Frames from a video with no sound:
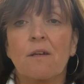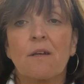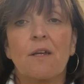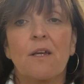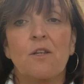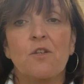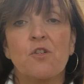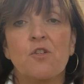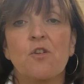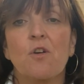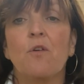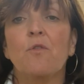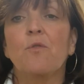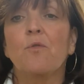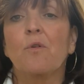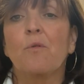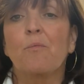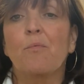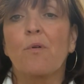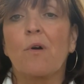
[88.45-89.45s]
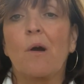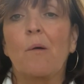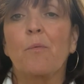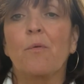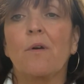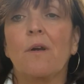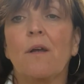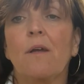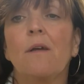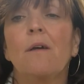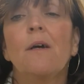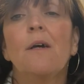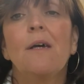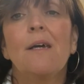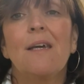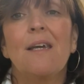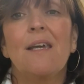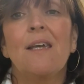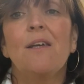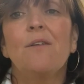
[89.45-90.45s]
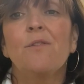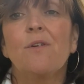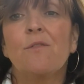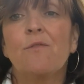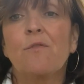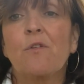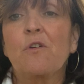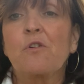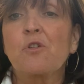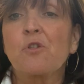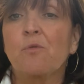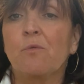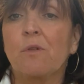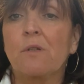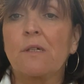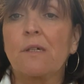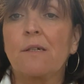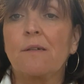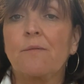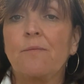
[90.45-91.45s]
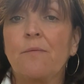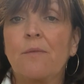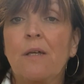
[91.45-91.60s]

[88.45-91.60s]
can show you a property, even virtually.